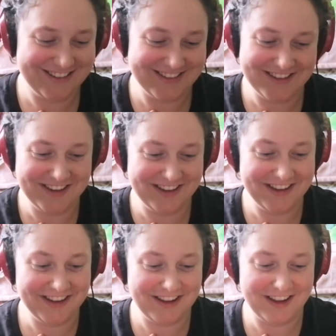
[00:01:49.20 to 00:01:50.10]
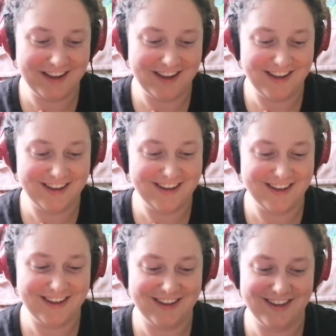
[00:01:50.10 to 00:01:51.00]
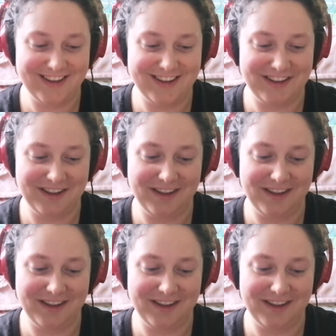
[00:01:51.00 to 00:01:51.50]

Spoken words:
Nobody speaks.